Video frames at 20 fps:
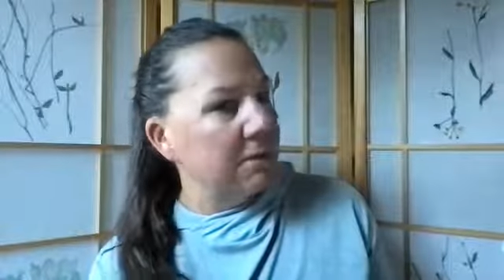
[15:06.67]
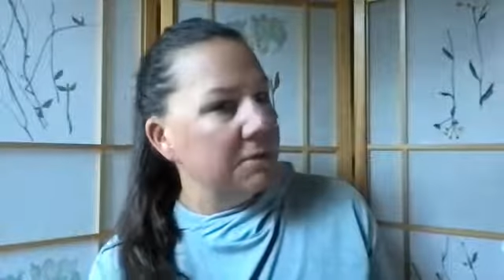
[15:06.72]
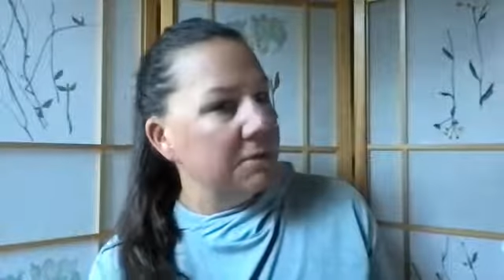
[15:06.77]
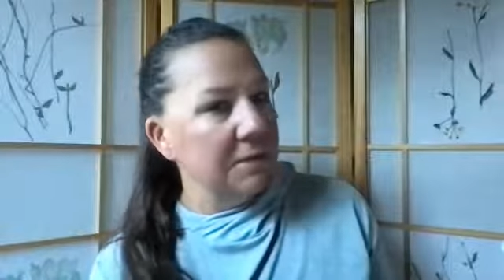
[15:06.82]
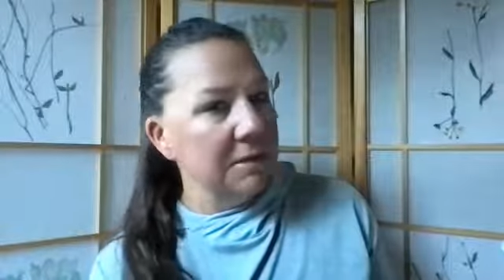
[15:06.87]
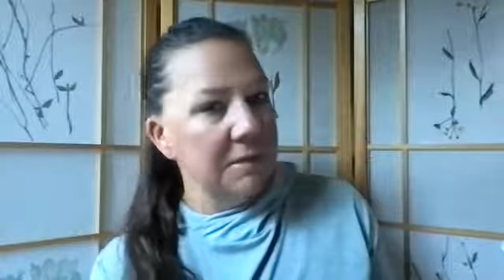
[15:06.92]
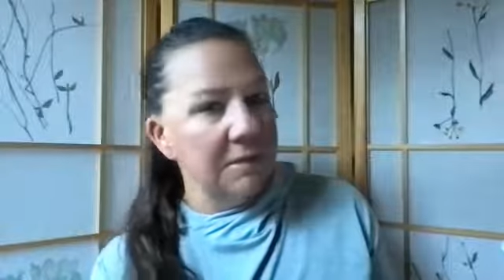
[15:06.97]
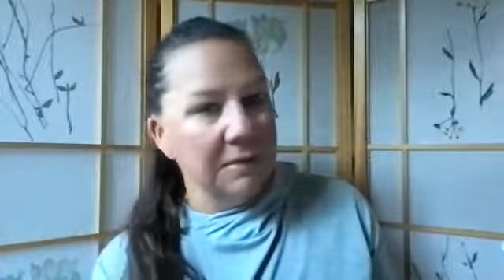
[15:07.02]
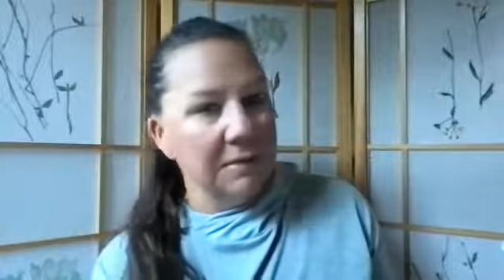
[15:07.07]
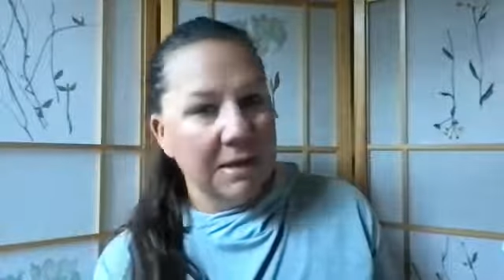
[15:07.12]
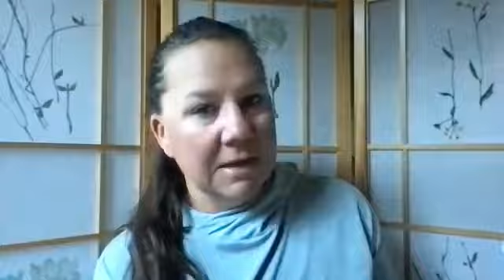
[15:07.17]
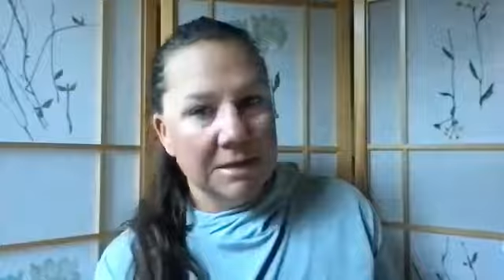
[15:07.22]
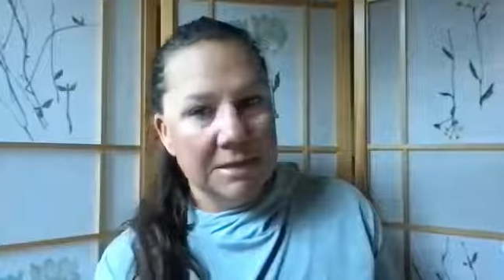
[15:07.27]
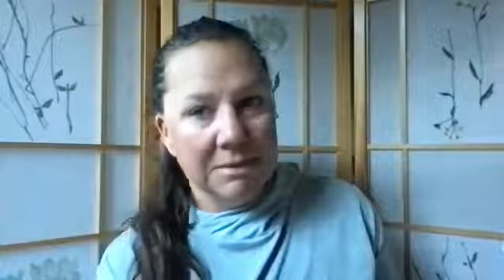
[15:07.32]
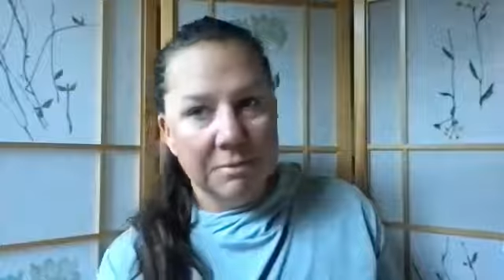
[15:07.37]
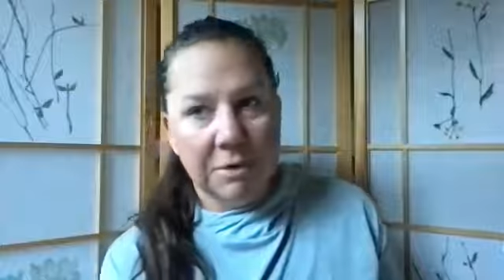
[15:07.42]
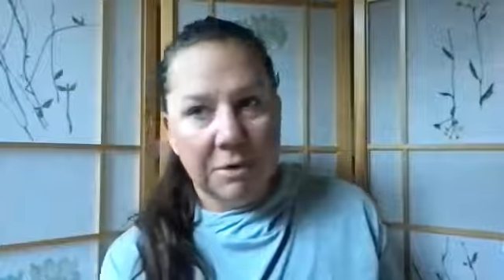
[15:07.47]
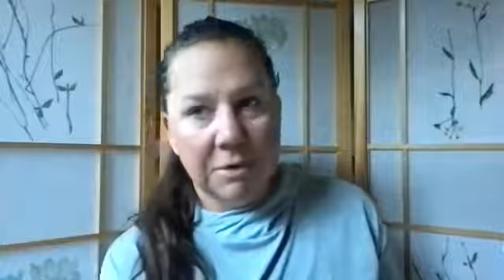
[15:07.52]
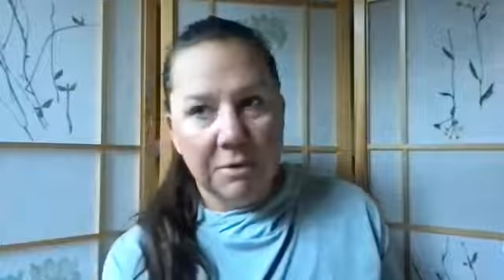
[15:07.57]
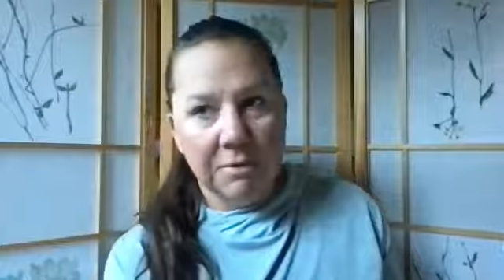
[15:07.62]
I'll read the
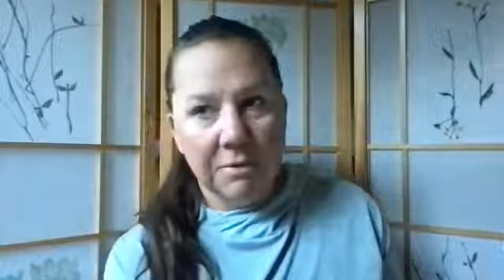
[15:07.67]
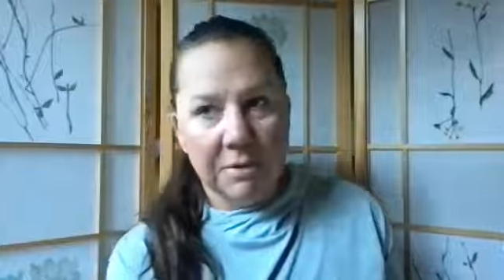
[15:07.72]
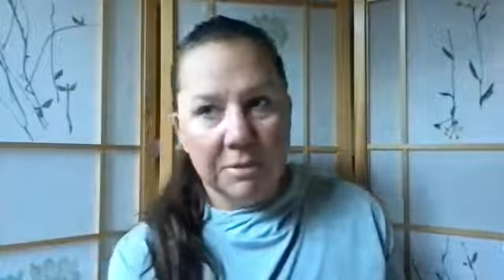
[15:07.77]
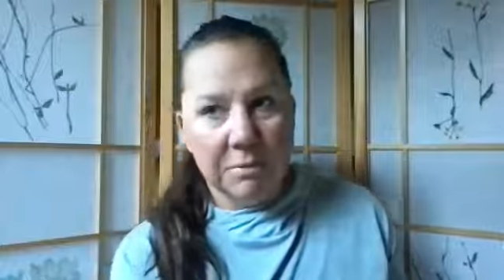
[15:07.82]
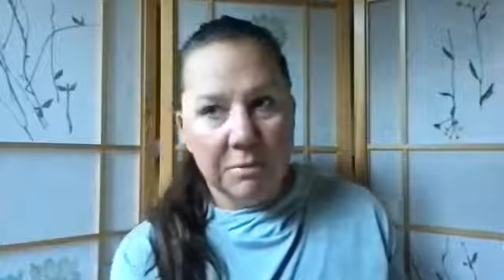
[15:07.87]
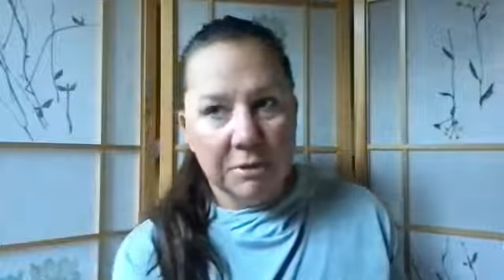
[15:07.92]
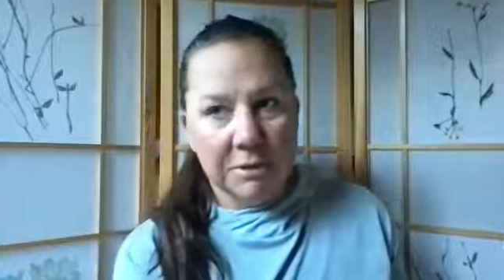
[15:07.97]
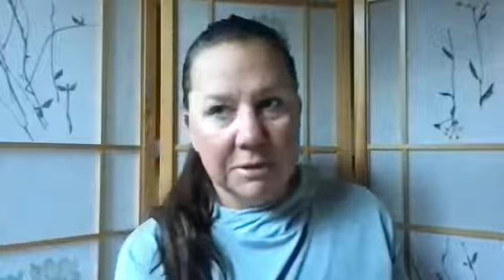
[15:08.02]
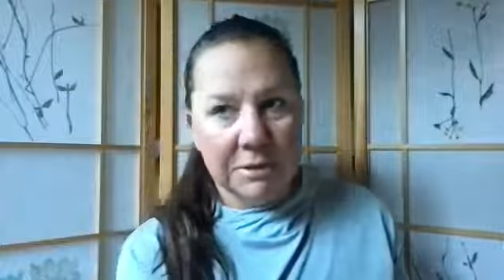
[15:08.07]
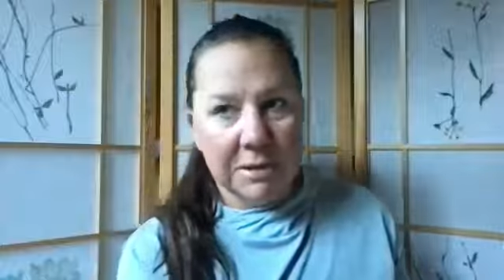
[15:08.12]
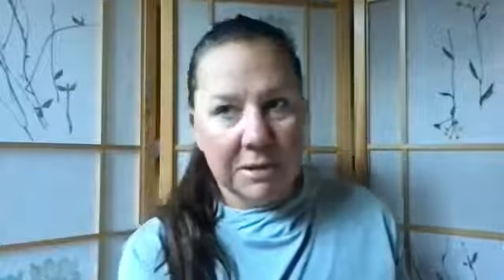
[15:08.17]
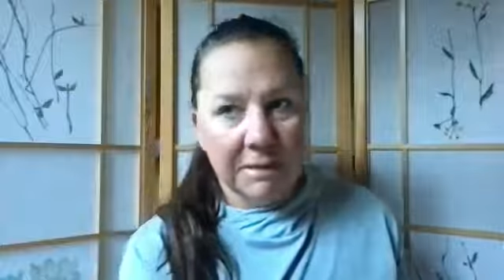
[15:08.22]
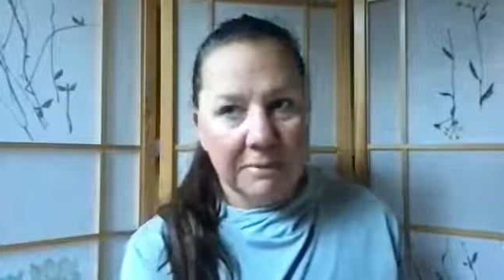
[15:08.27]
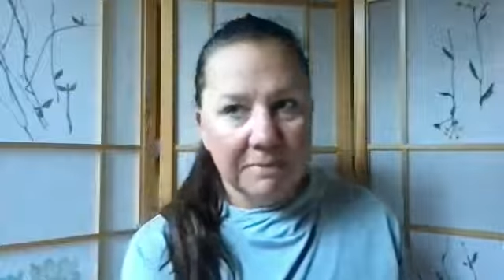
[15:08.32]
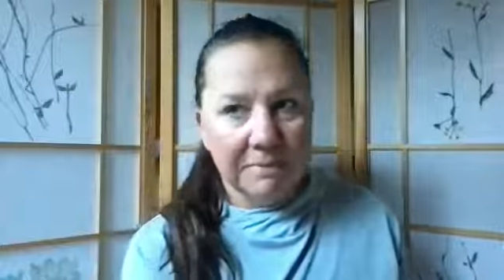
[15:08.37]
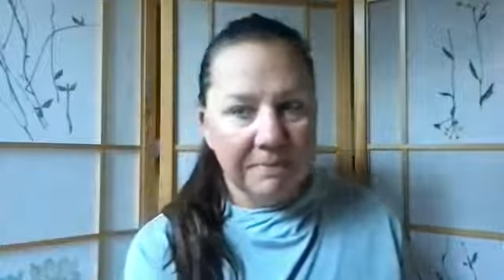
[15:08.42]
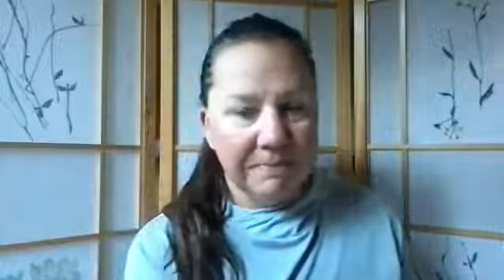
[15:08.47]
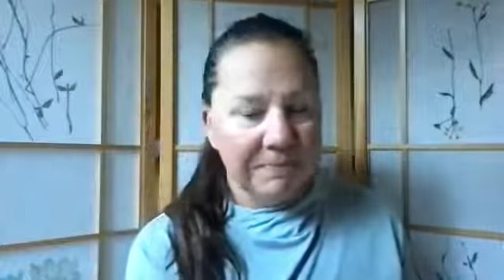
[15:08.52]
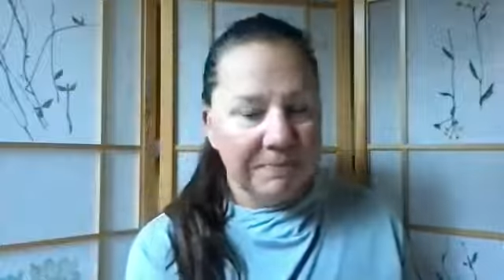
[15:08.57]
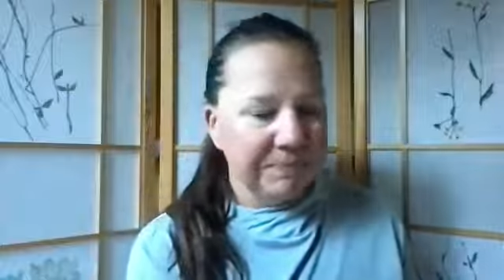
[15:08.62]
last part one more
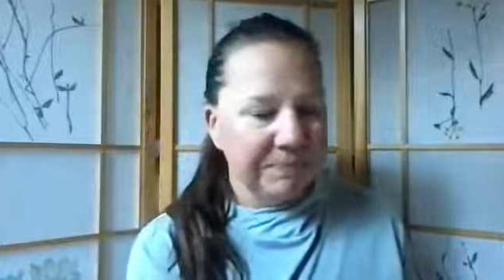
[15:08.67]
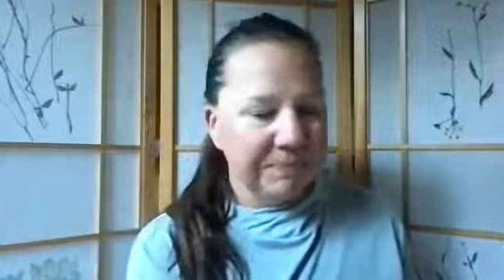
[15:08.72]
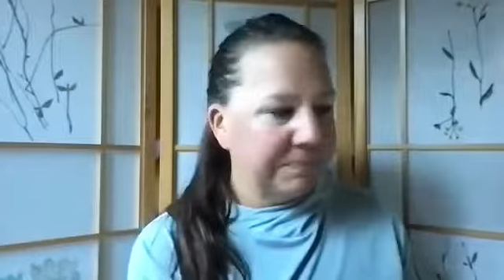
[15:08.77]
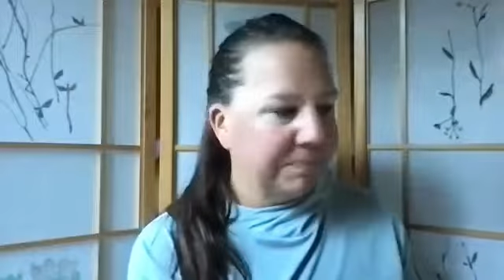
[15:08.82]
time.